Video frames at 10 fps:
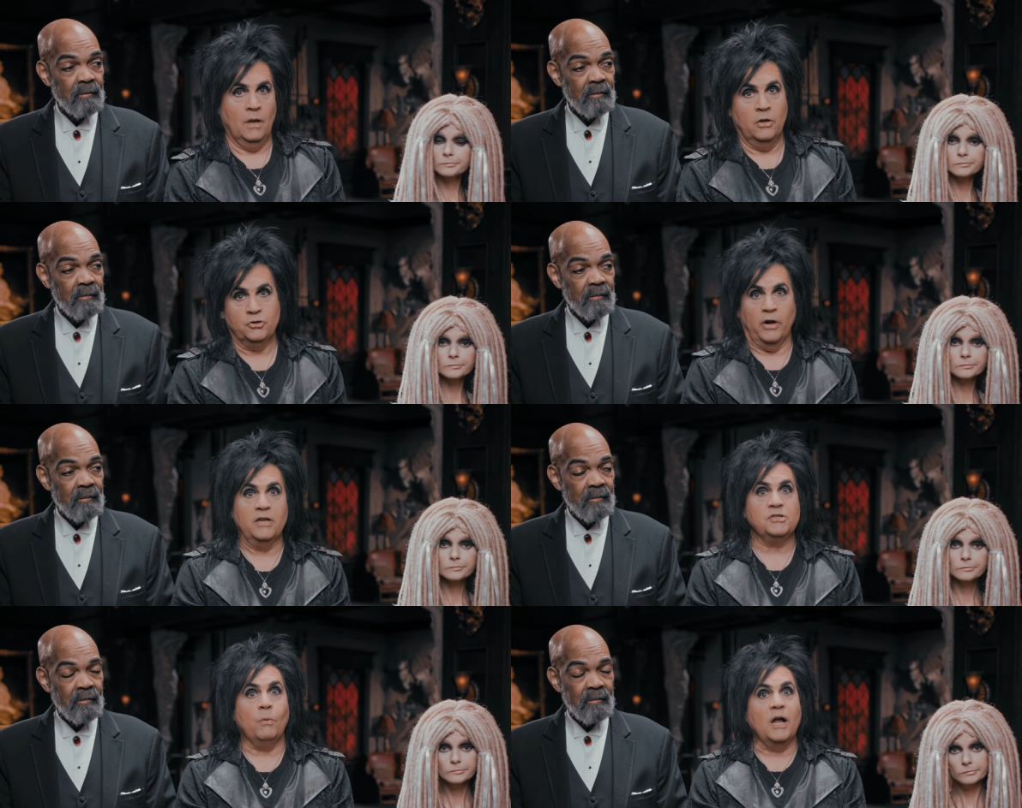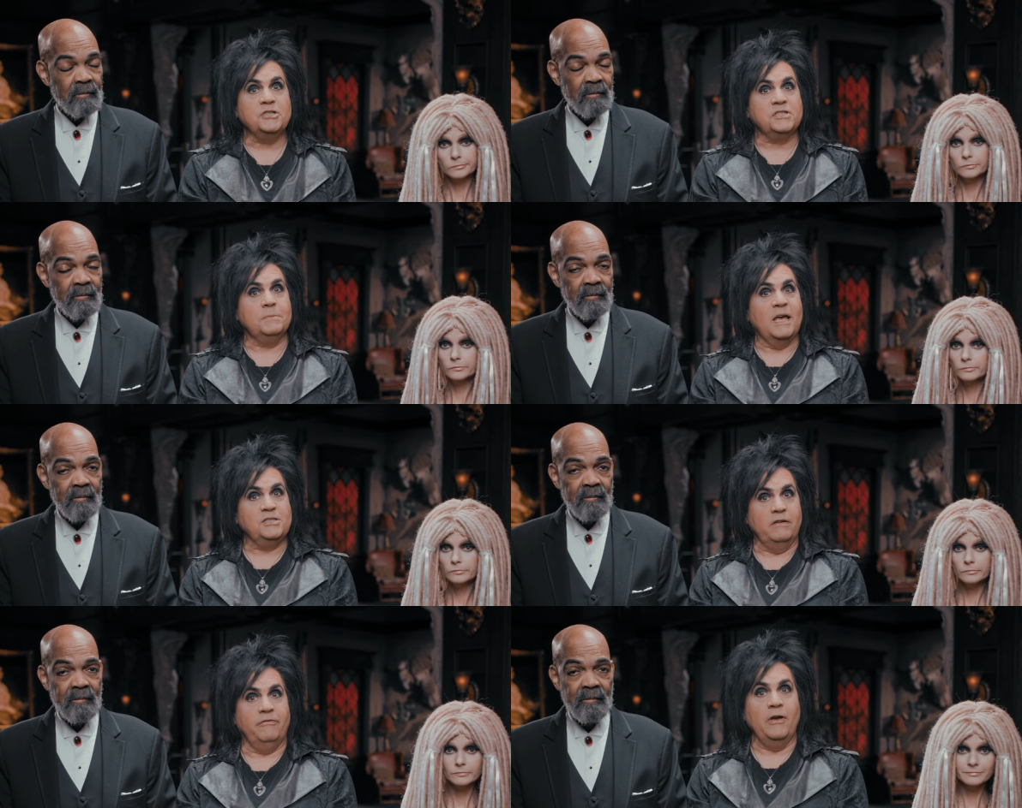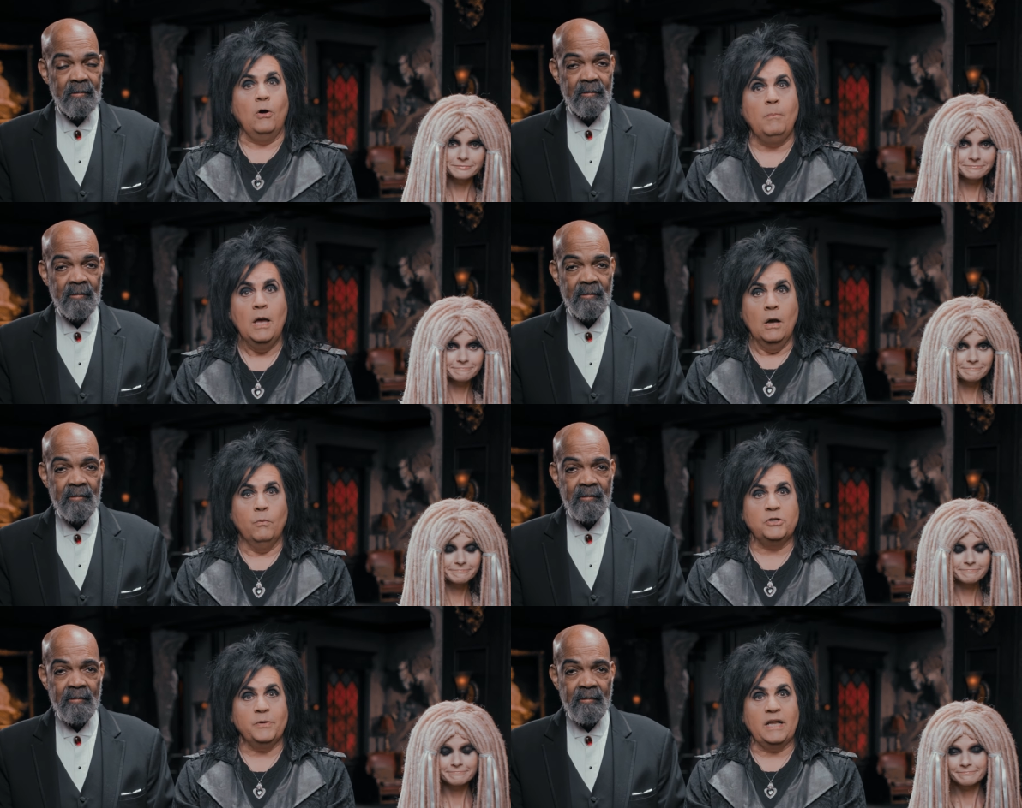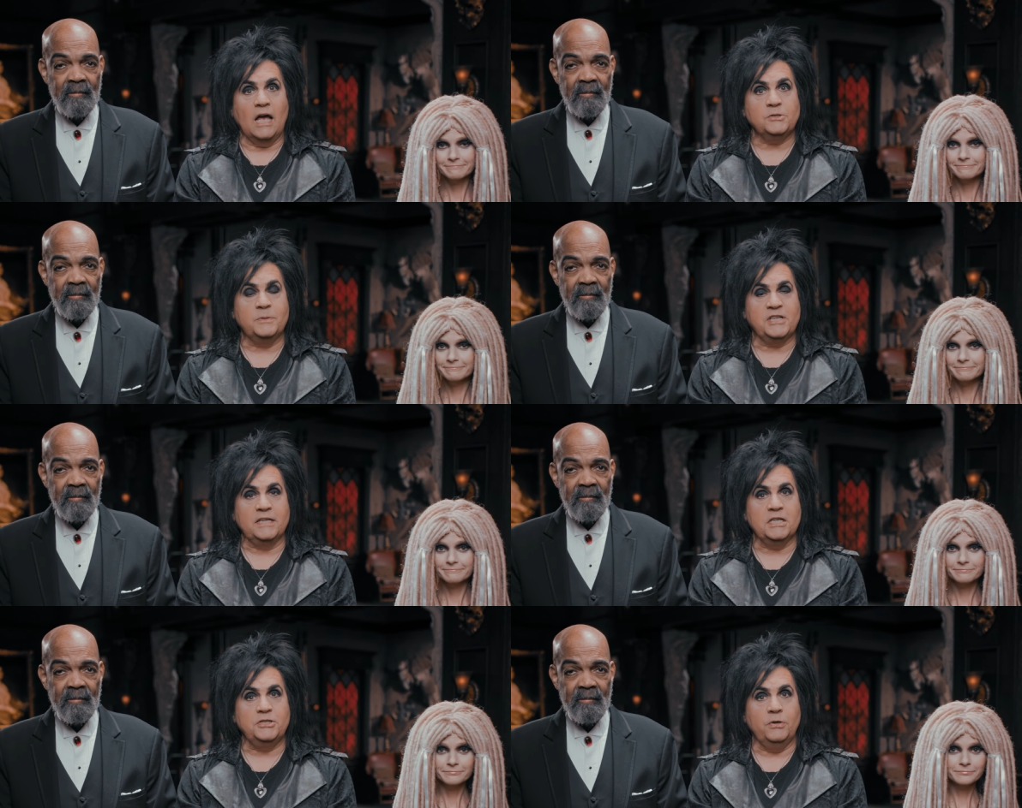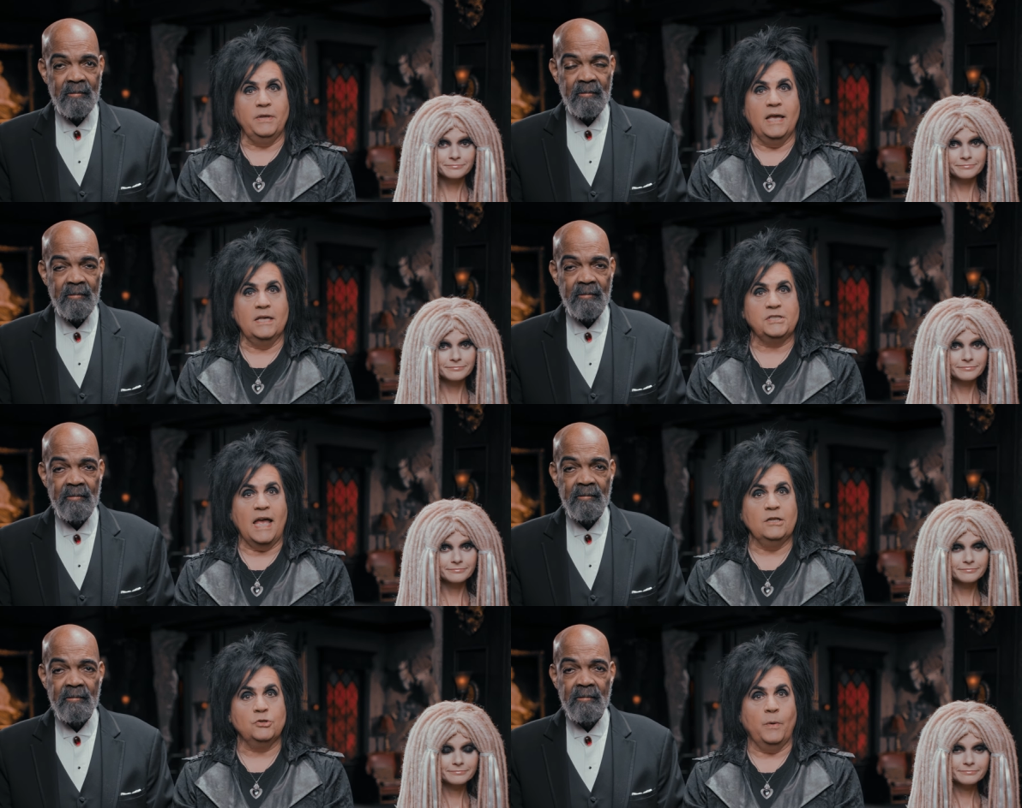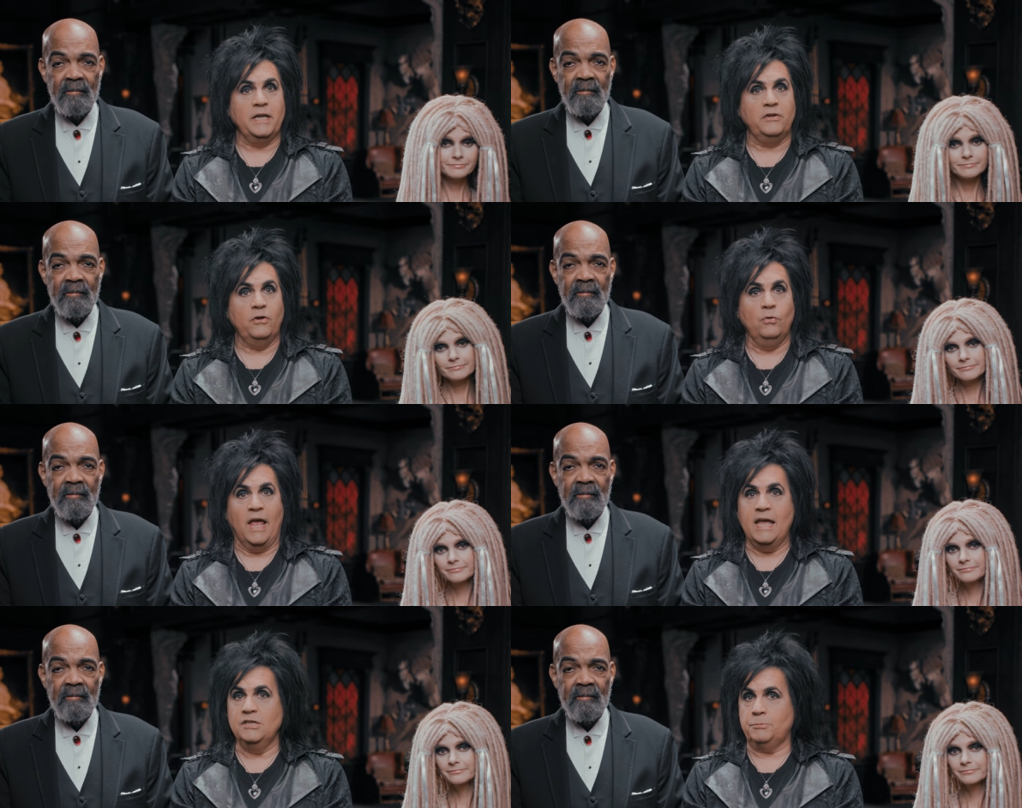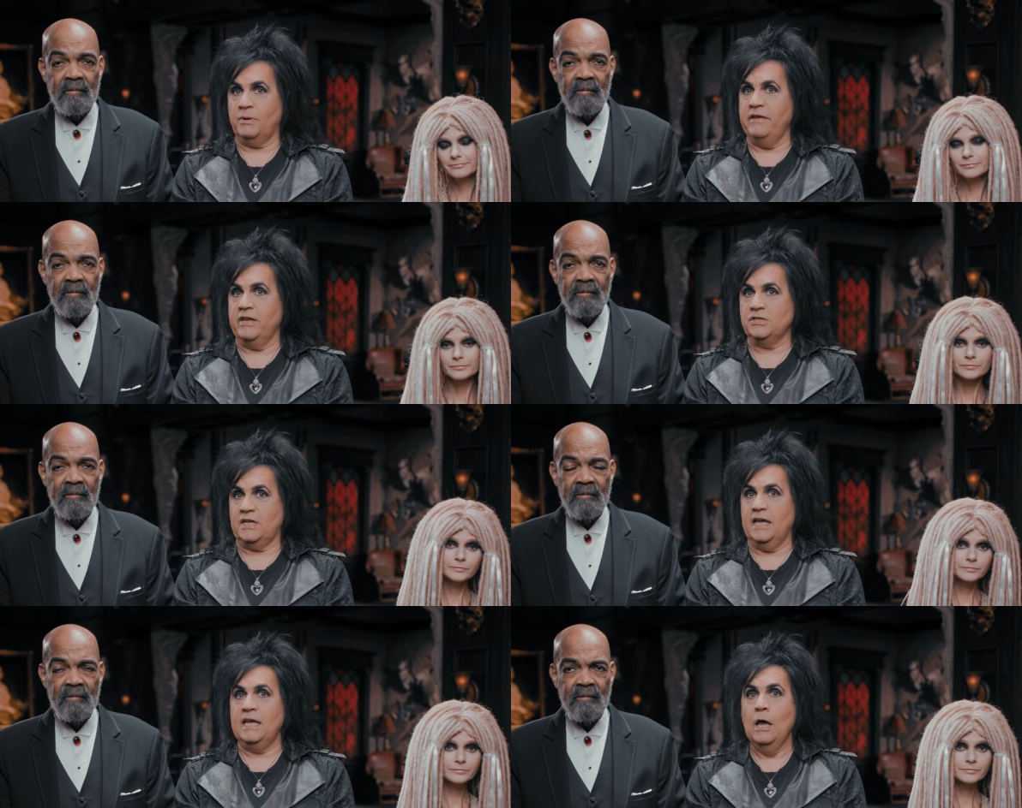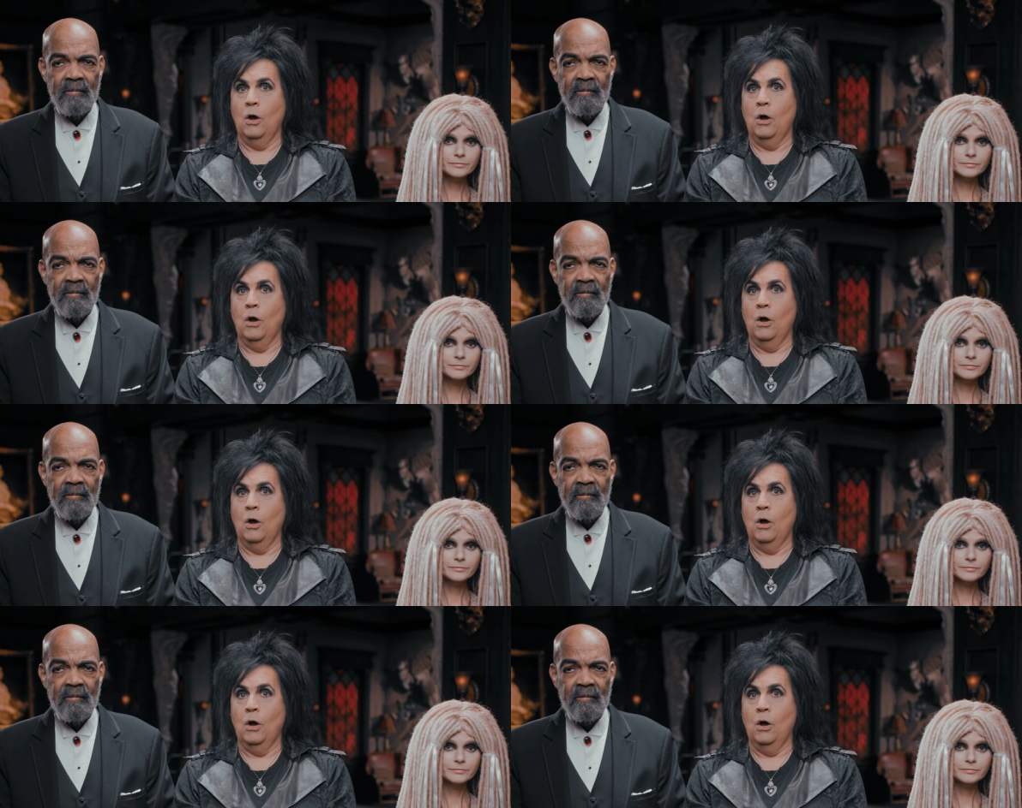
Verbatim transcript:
Speaker 1: Join us to watch this amazing film, which we last presented two years and 22 days previously,